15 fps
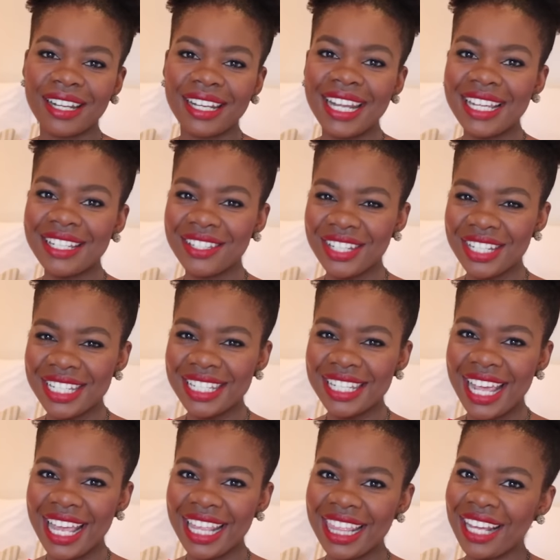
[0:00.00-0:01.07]
Let's just
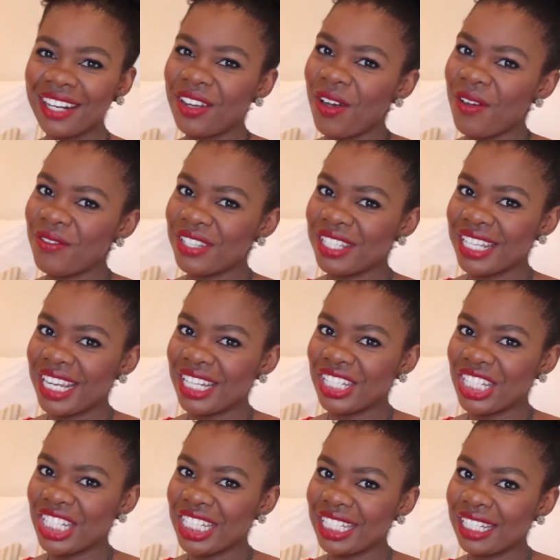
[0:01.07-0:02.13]
say that
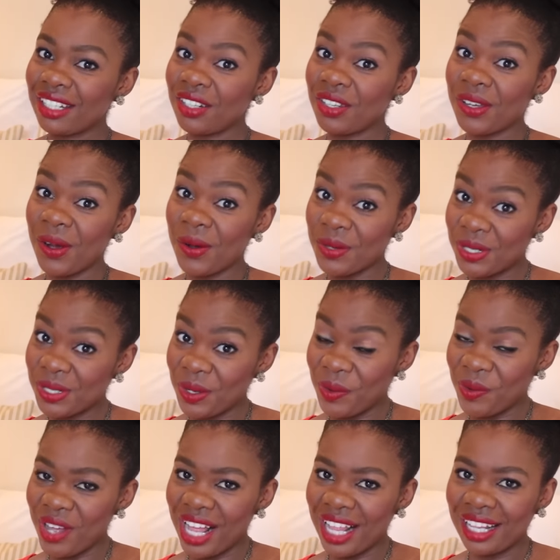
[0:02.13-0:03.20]
conversation didn't go so
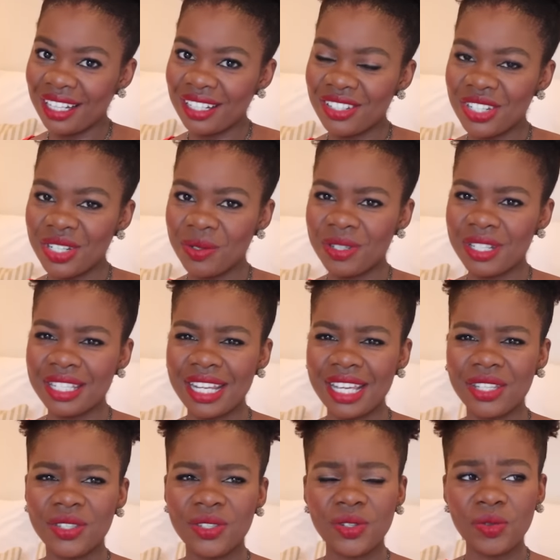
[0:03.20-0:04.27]
well. She was
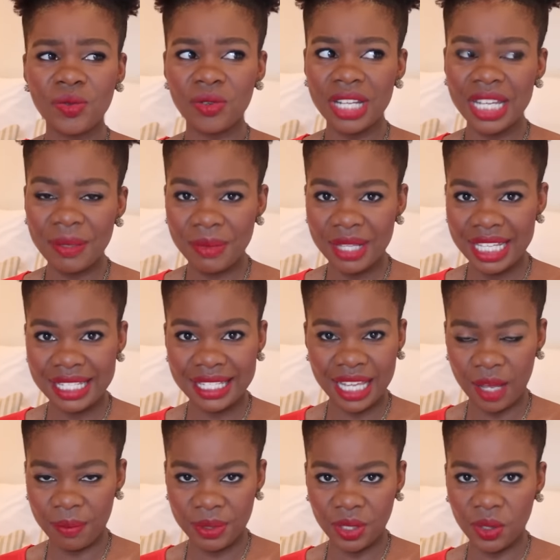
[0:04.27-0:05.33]
extremely
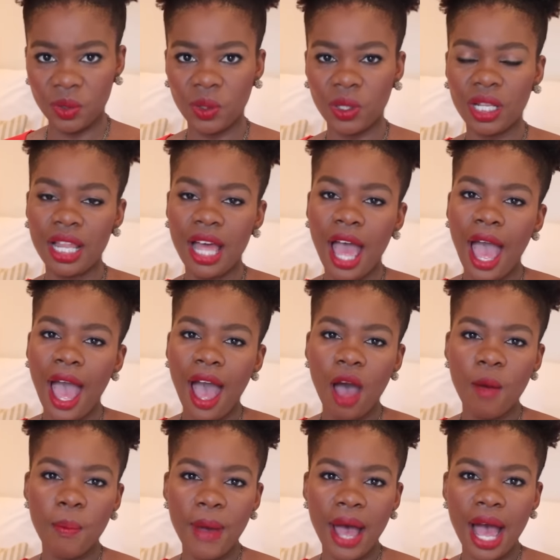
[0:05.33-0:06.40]
skeptical
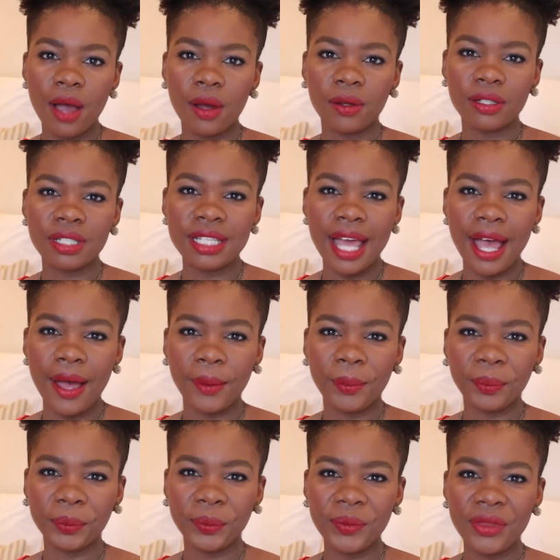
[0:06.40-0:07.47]
about,
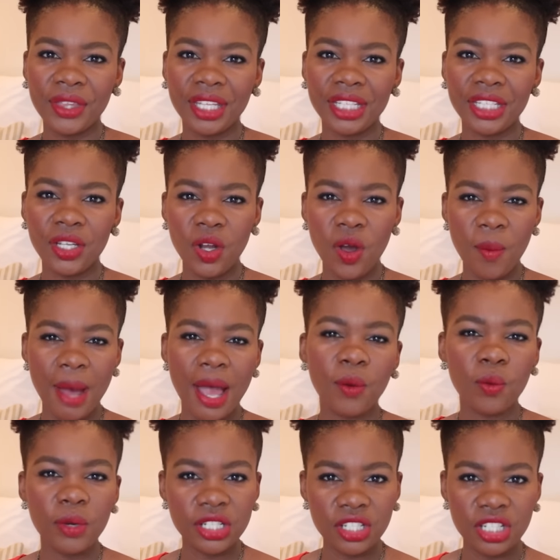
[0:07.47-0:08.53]
you know, my
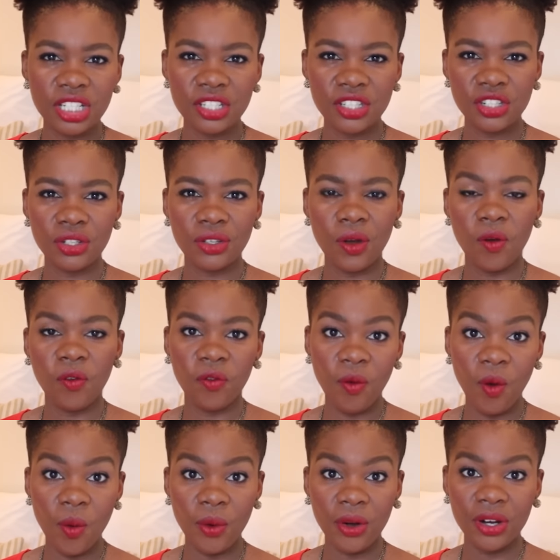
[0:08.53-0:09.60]
wishes to go
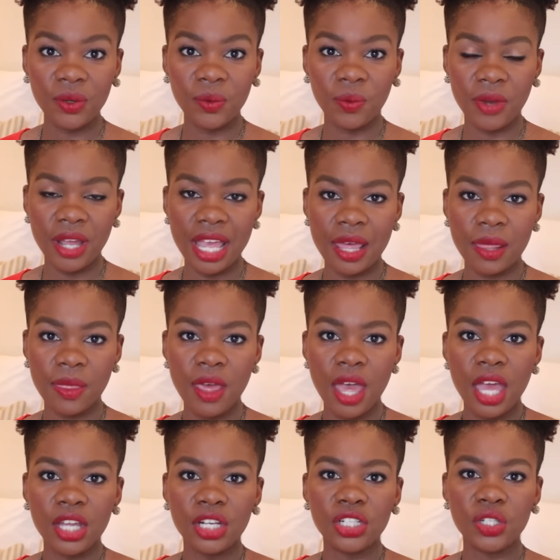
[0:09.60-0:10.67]
forward with
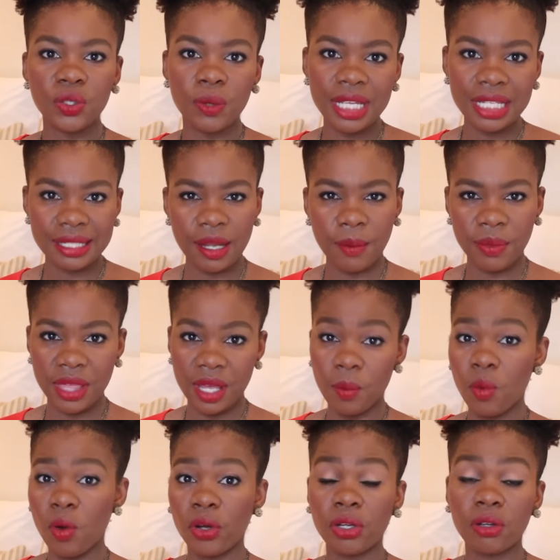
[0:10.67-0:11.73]
doing something
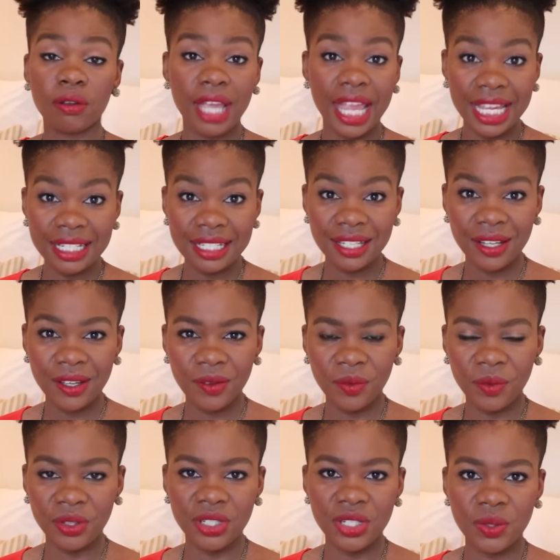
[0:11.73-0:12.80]
more creative, with